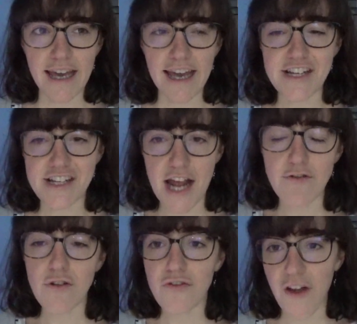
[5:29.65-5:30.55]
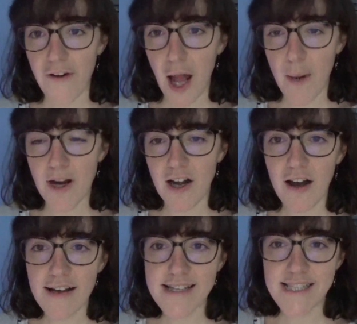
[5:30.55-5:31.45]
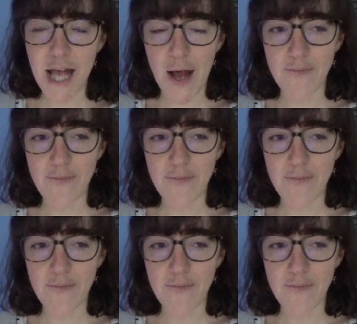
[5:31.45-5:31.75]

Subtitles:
in general very upper class,